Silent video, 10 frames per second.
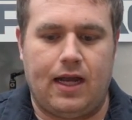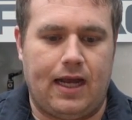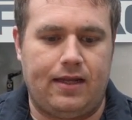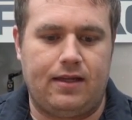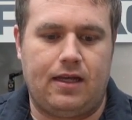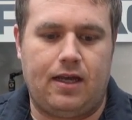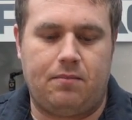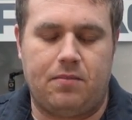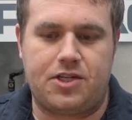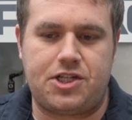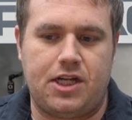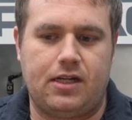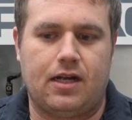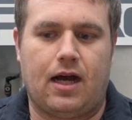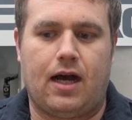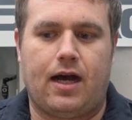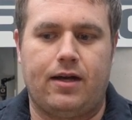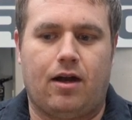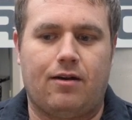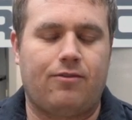and then machine
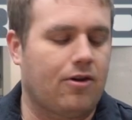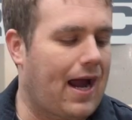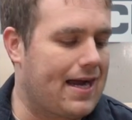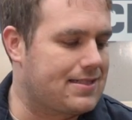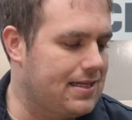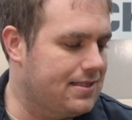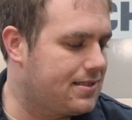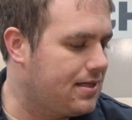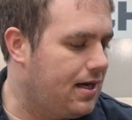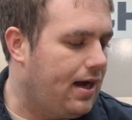on all four axes.